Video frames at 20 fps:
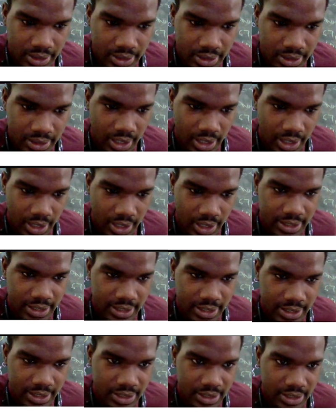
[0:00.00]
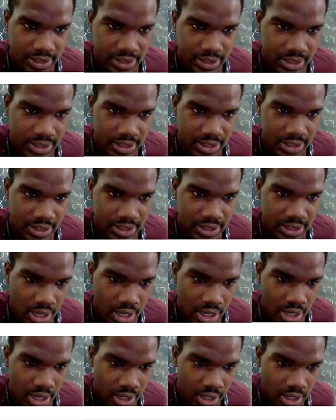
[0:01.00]
at
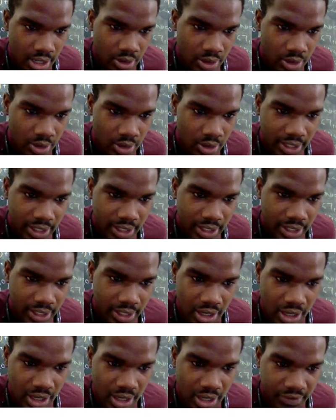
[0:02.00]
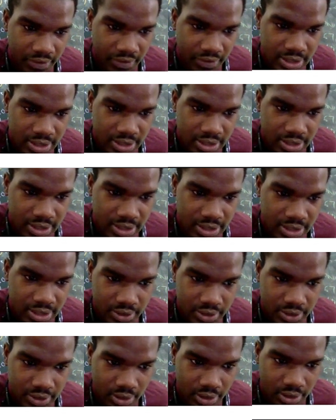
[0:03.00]
the location of this curvature.
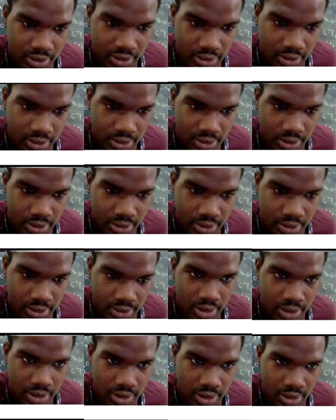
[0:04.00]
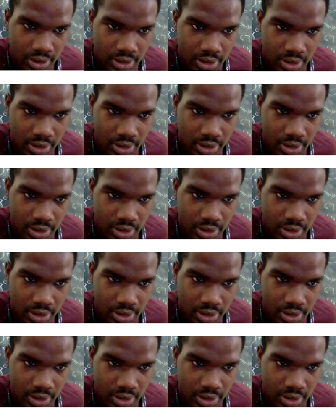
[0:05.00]
Isn't the